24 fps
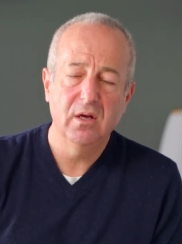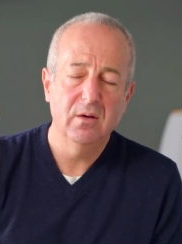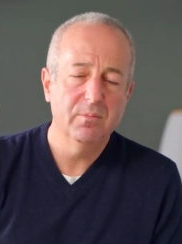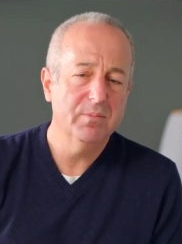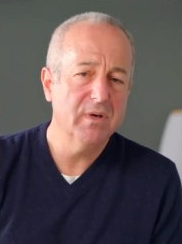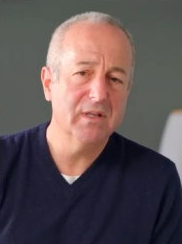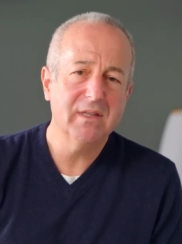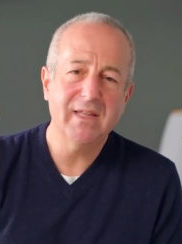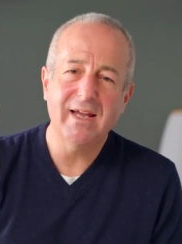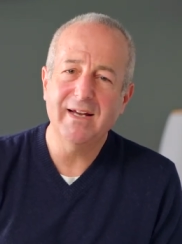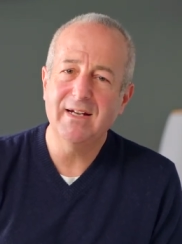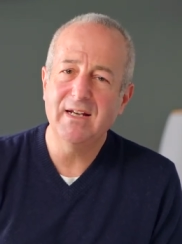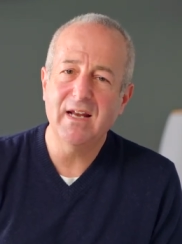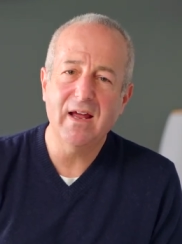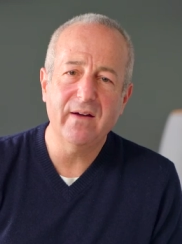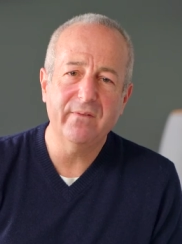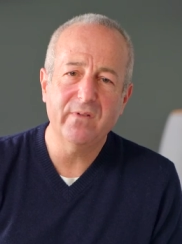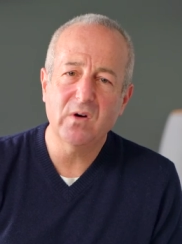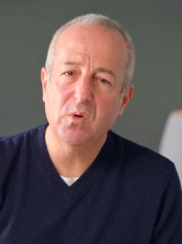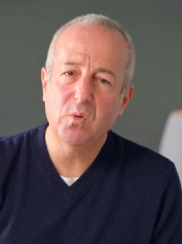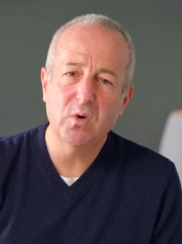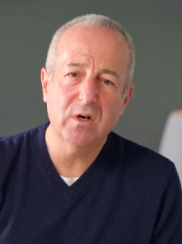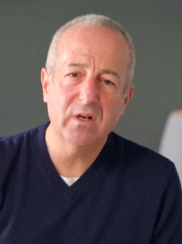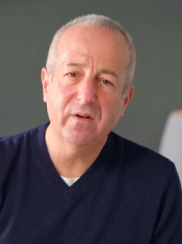but they
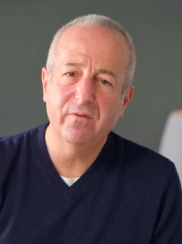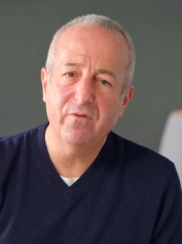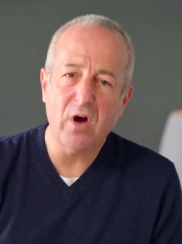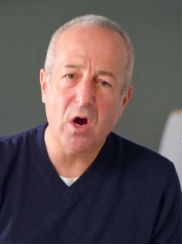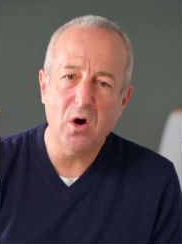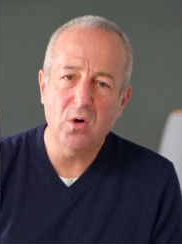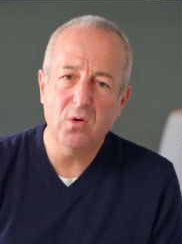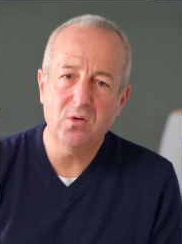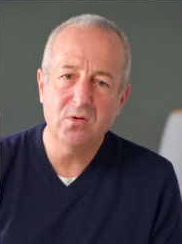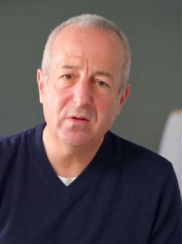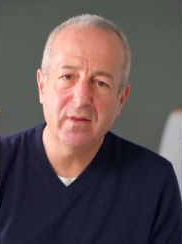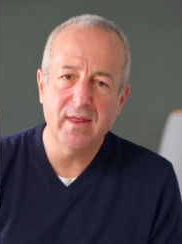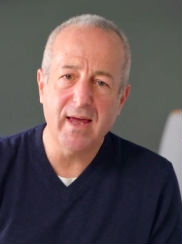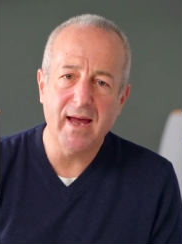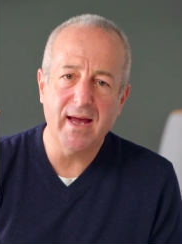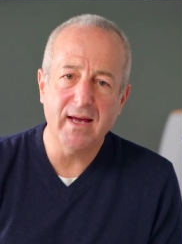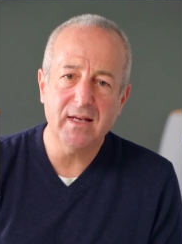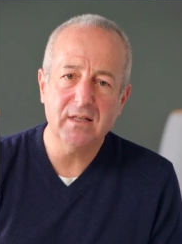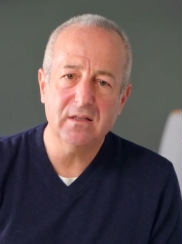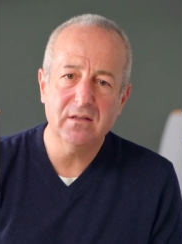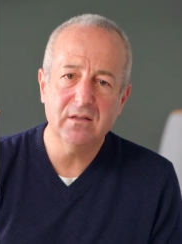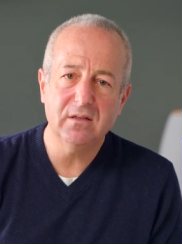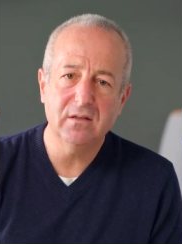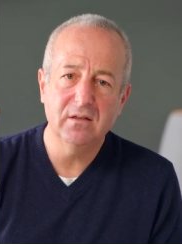never would have owed
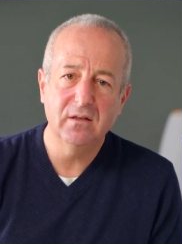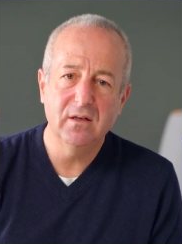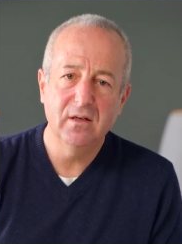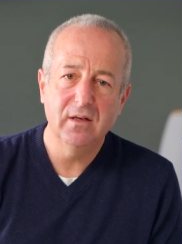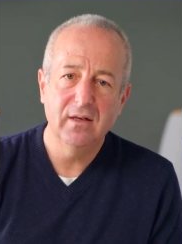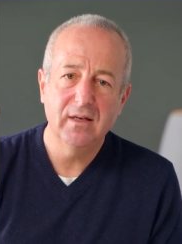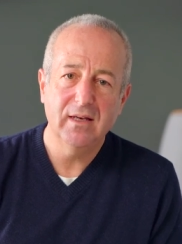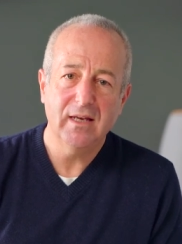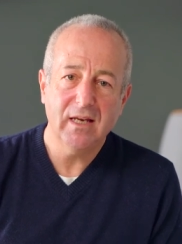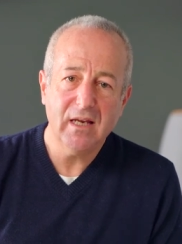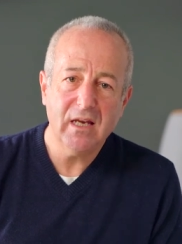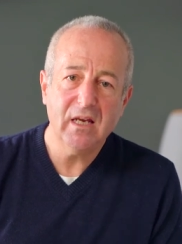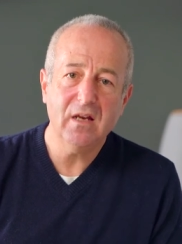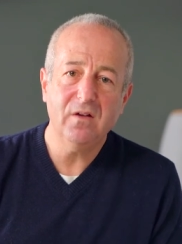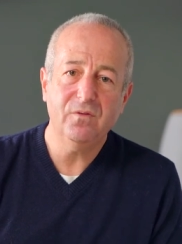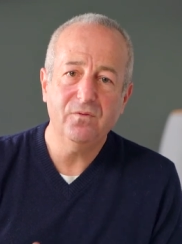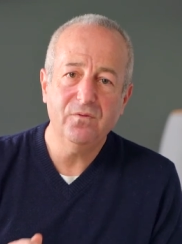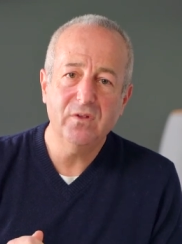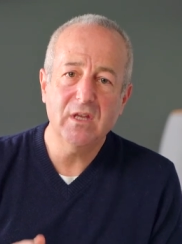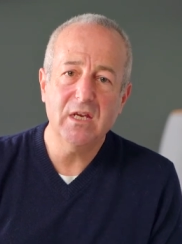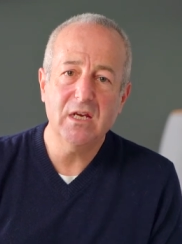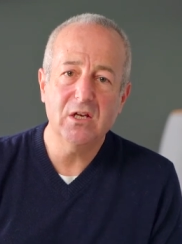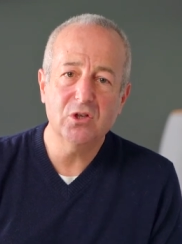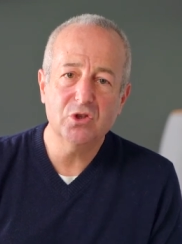that
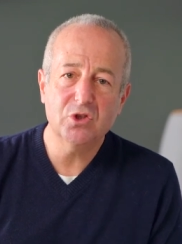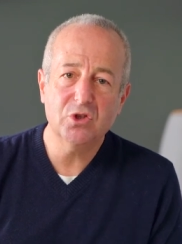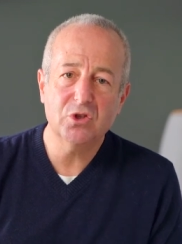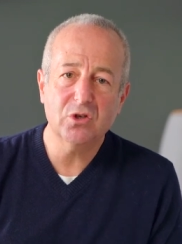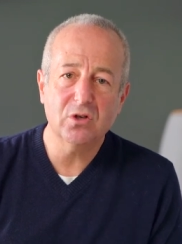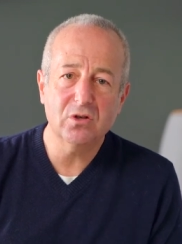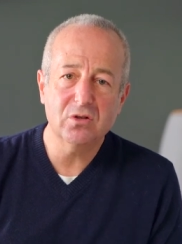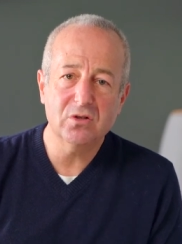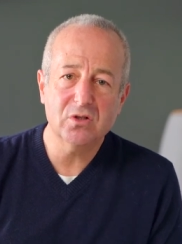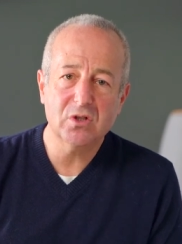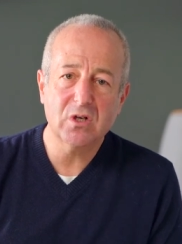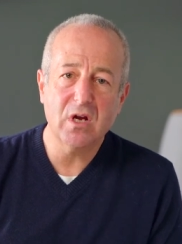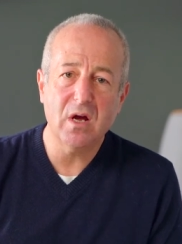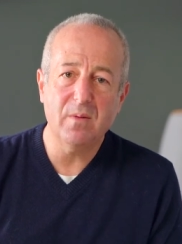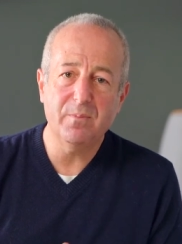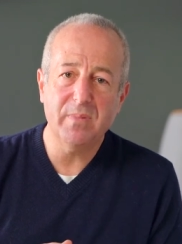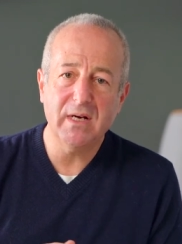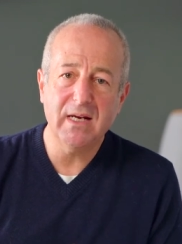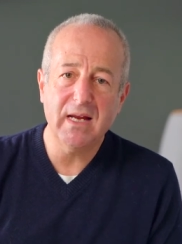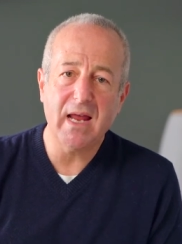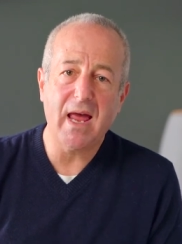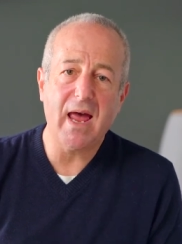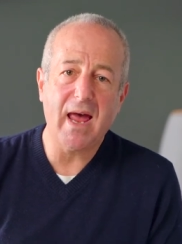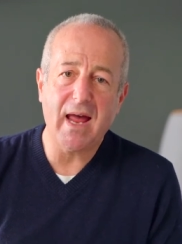if the insurance
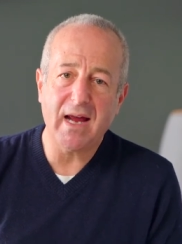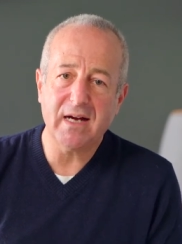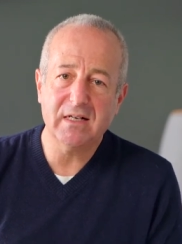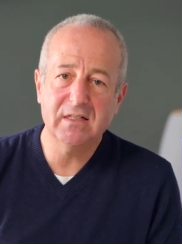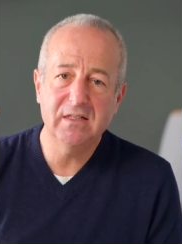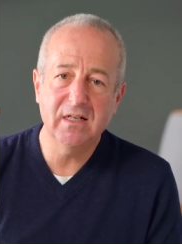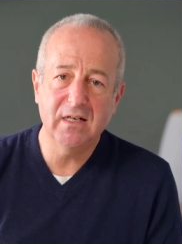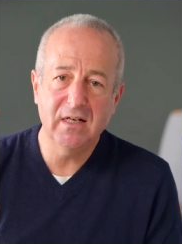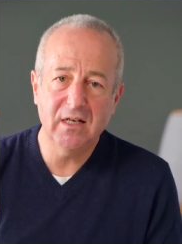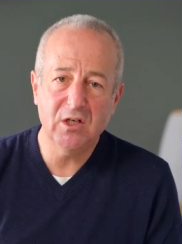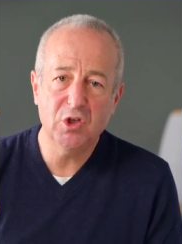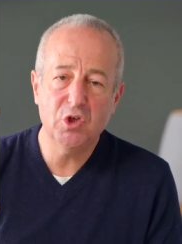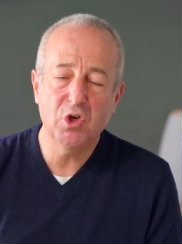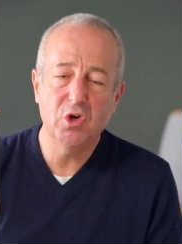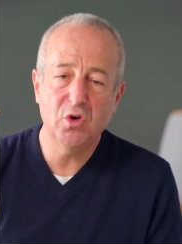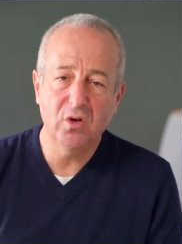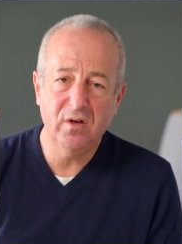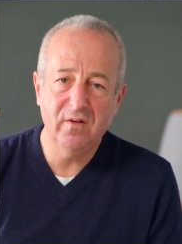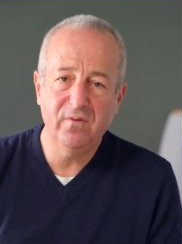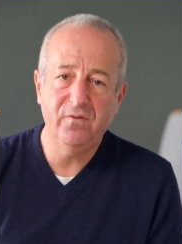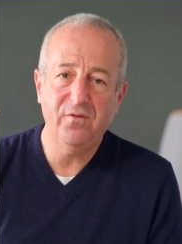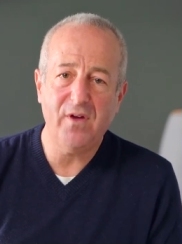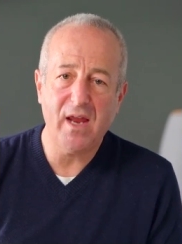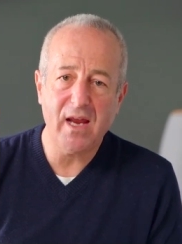company acted in
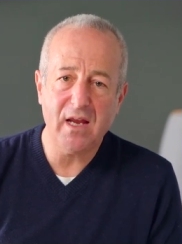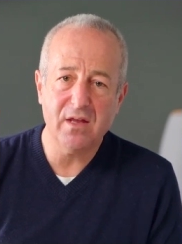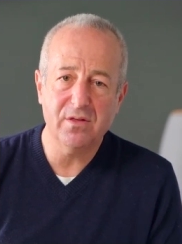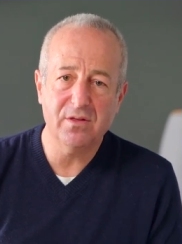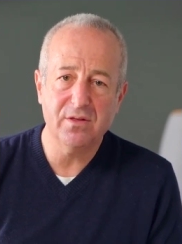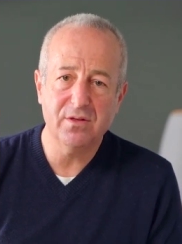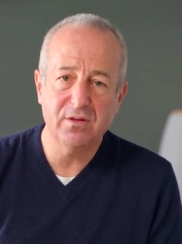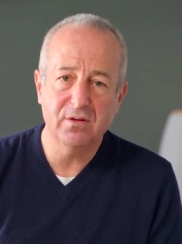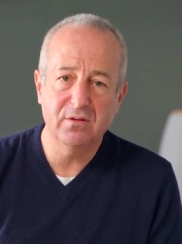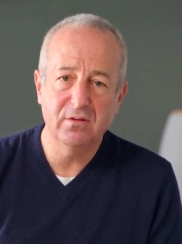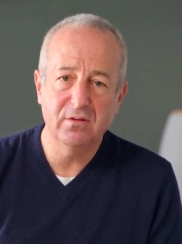good faith.